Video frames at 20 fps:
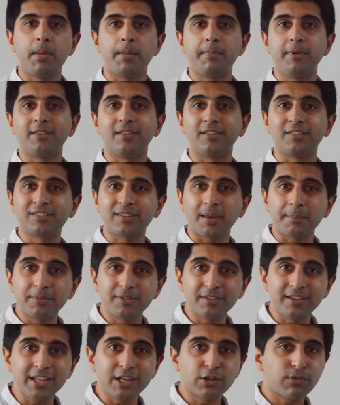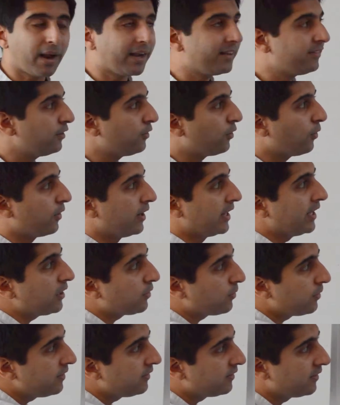maybe it's a subsidy granted or an
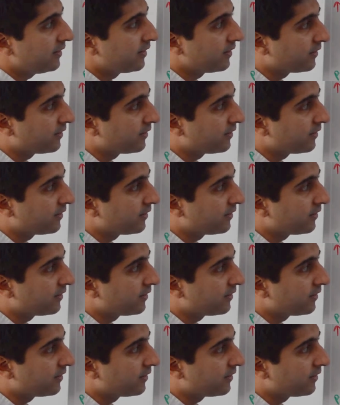increase in